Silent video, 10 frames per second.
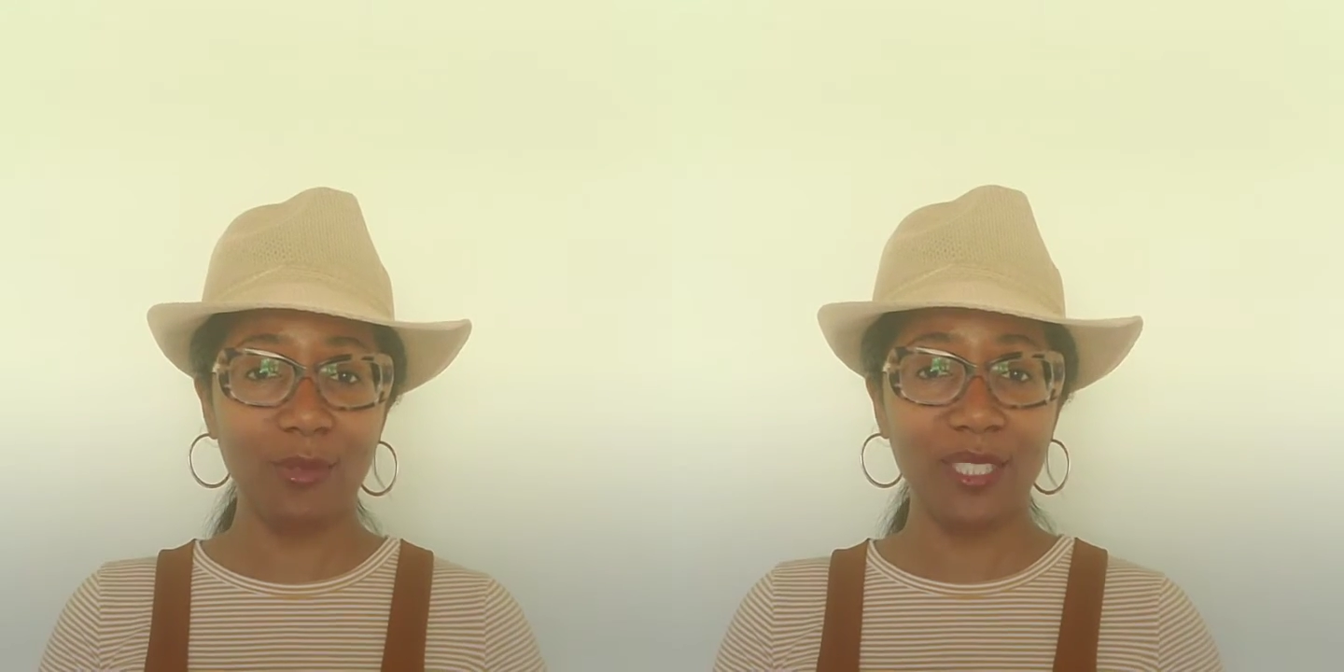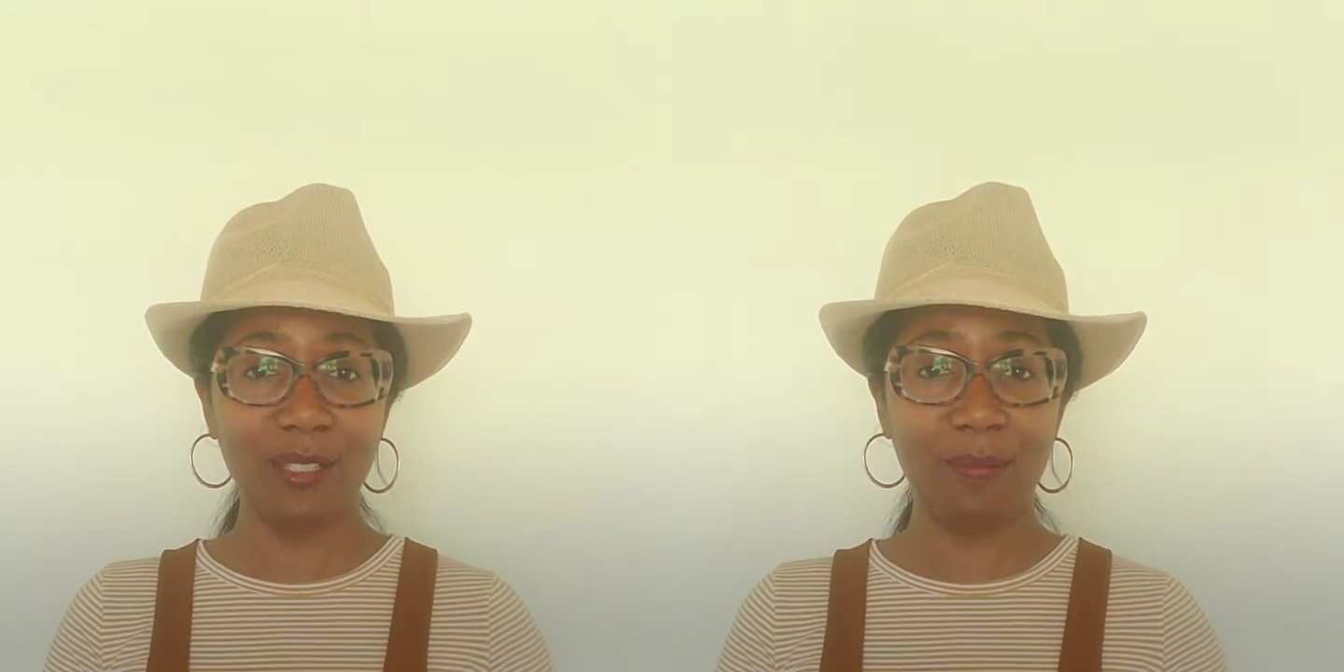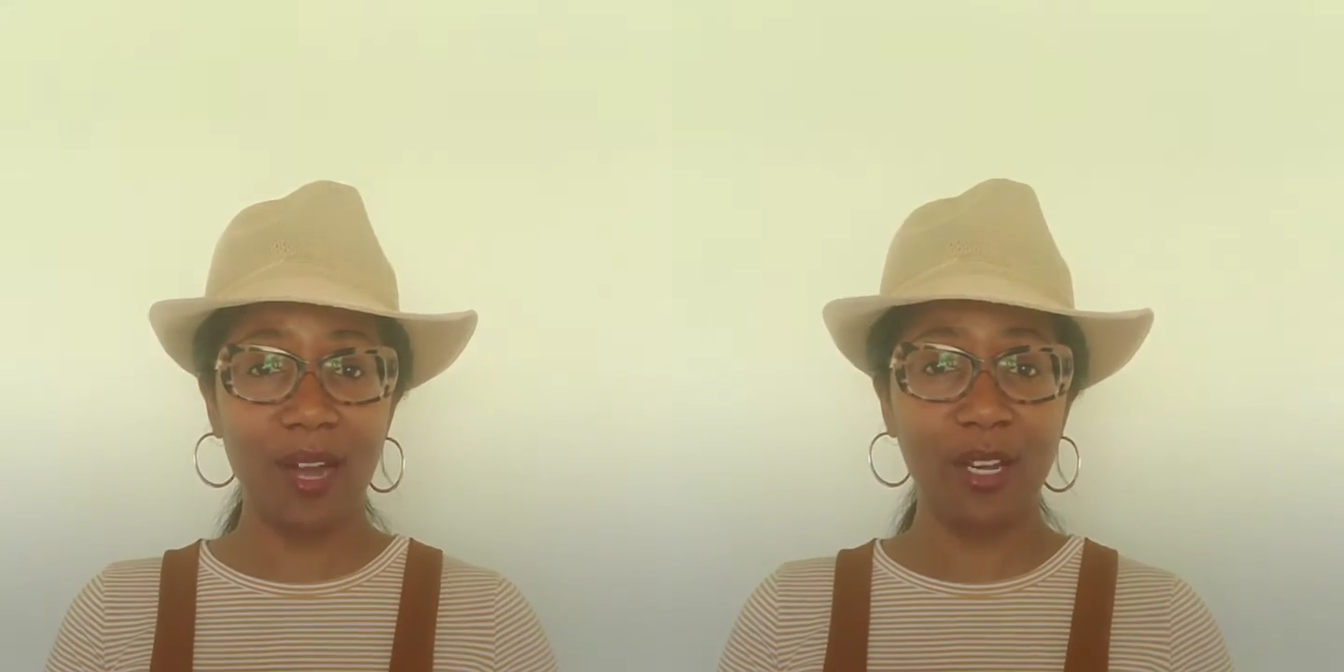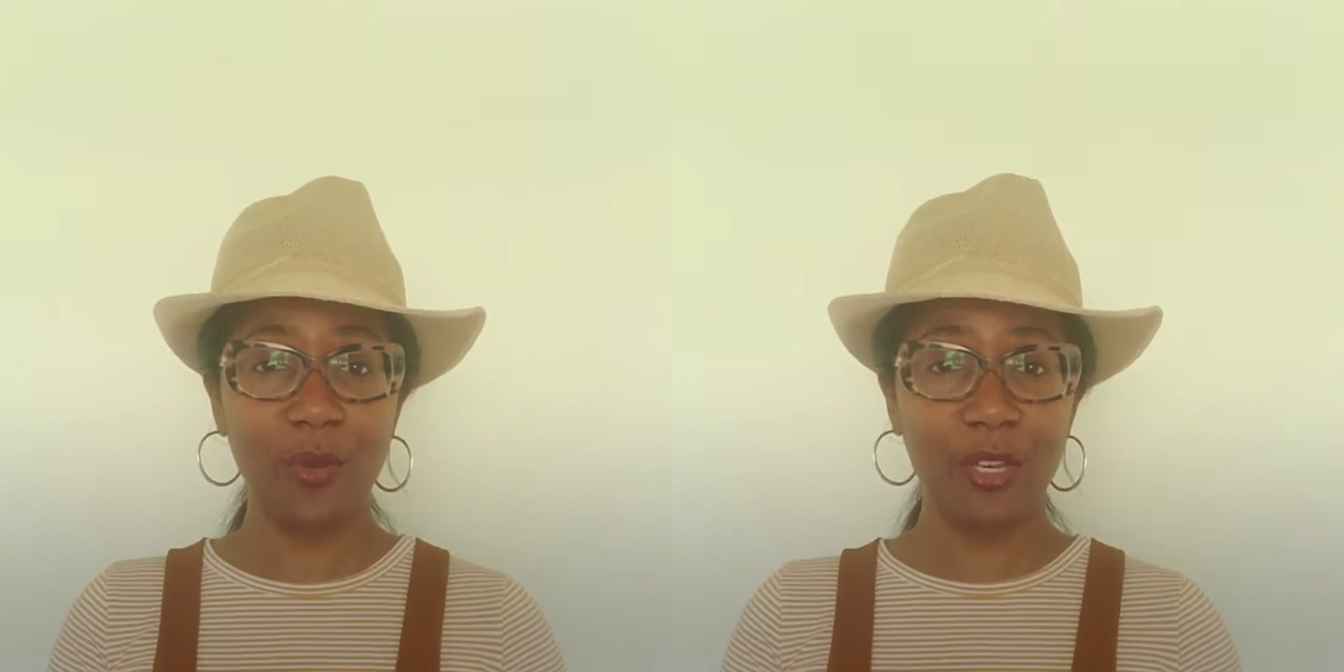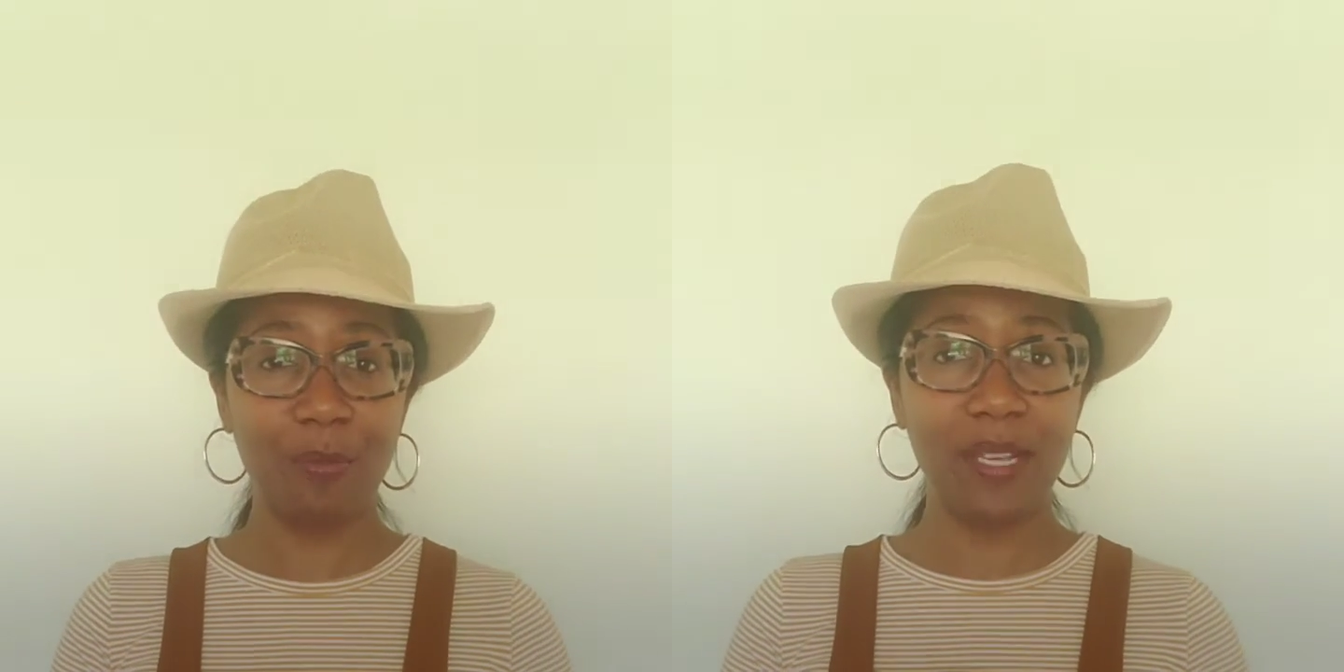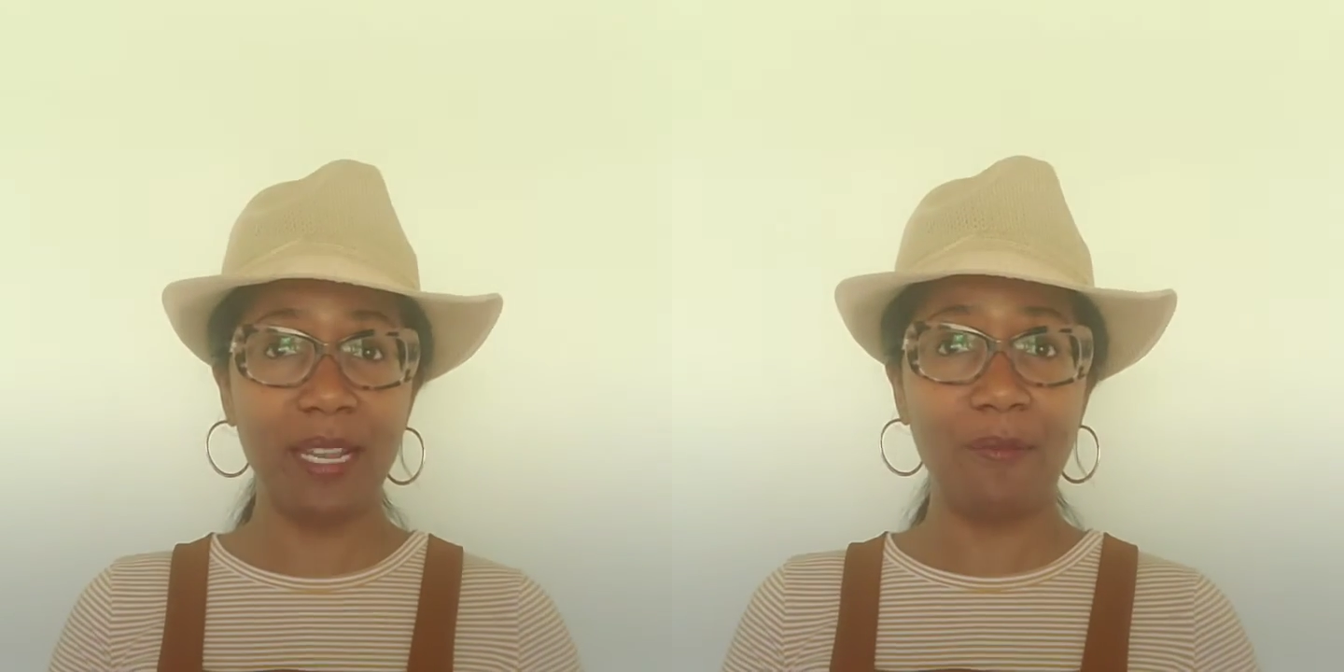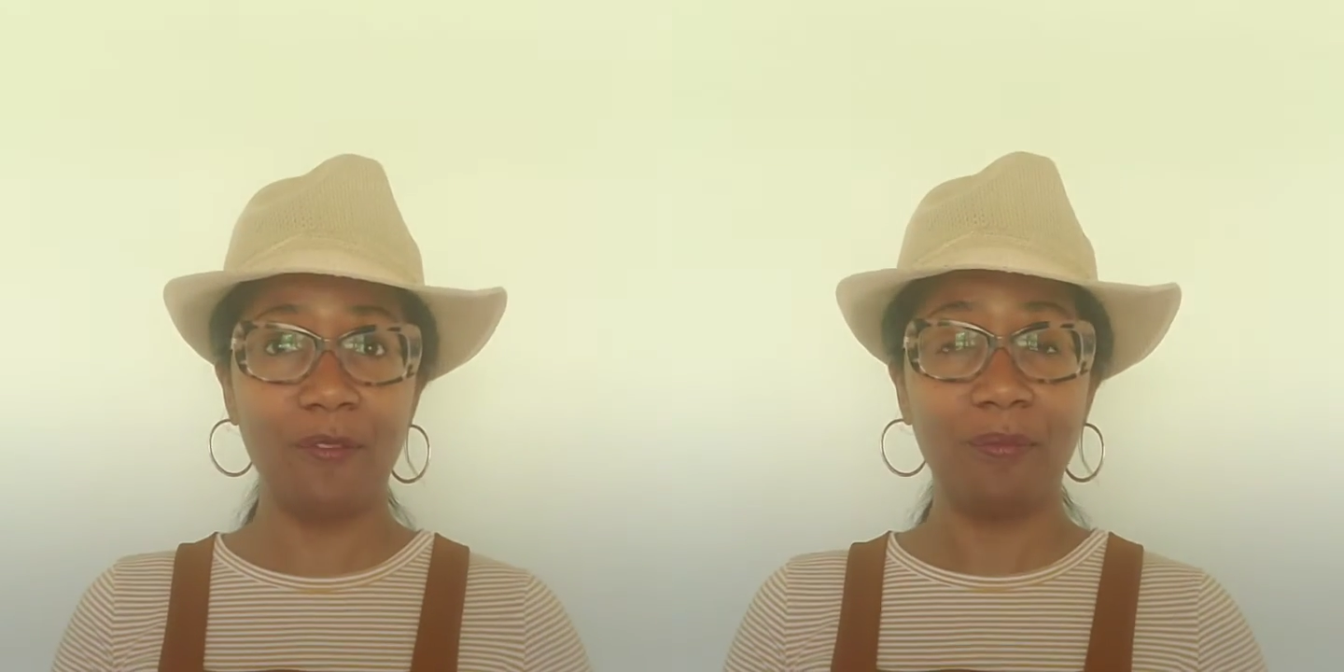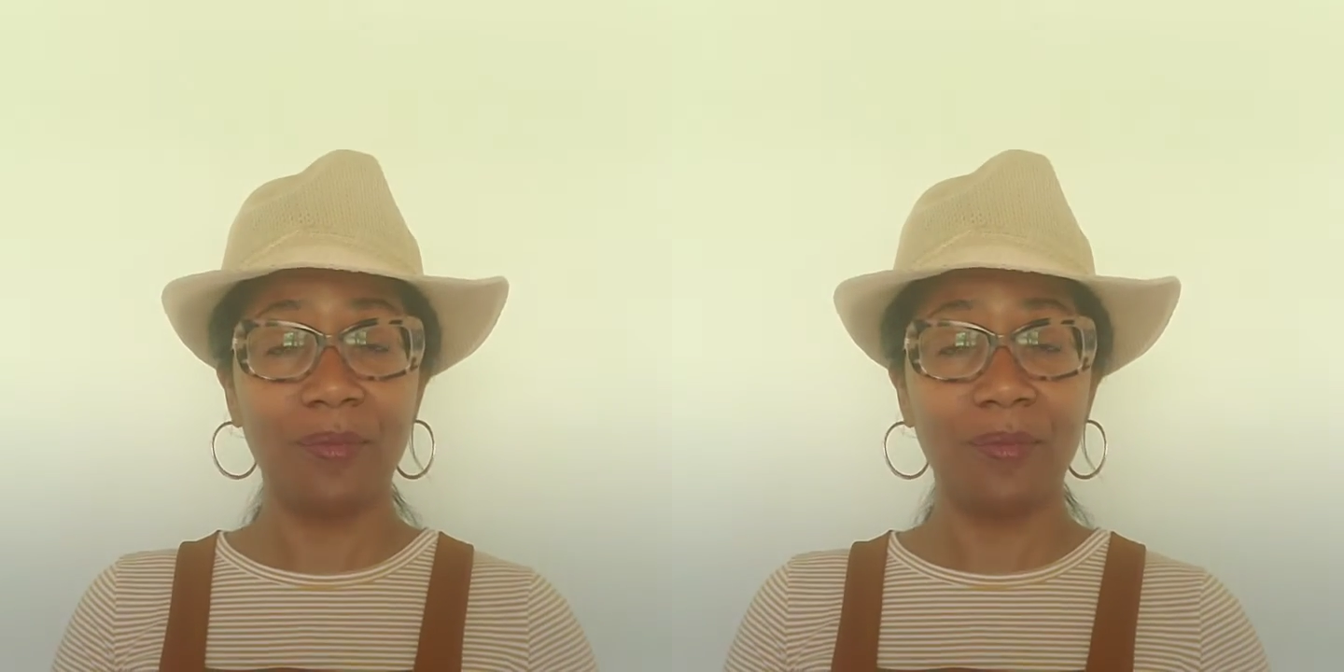with somebody when you meet them